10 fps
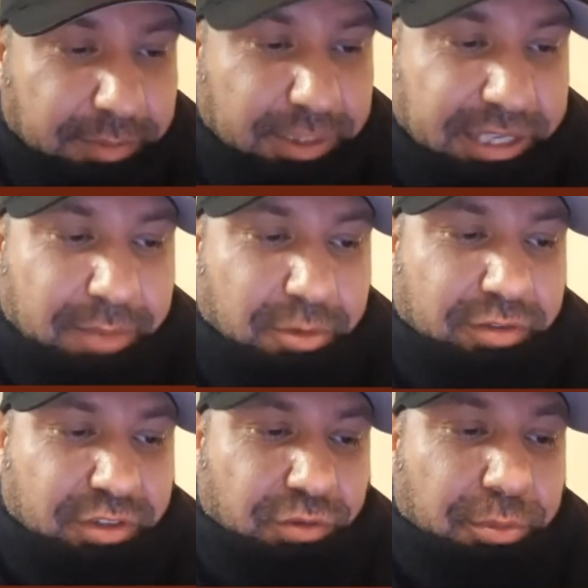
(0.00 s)
became one
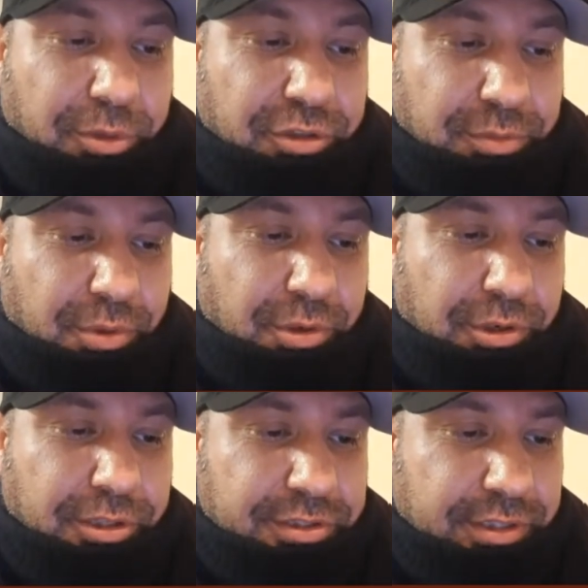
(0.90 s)
of his foremost
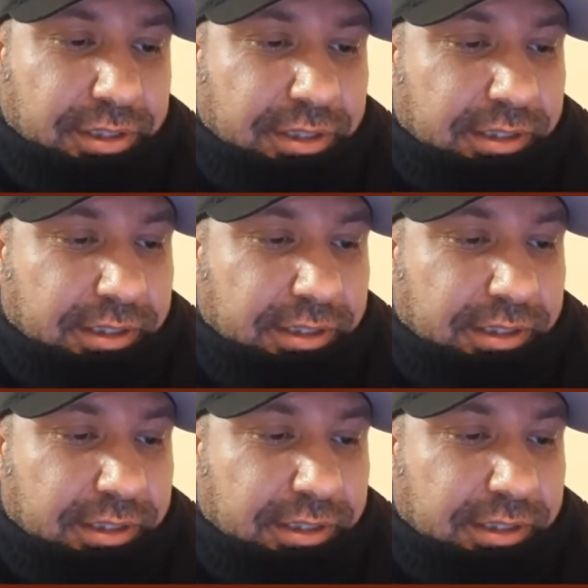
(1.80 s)
supporters.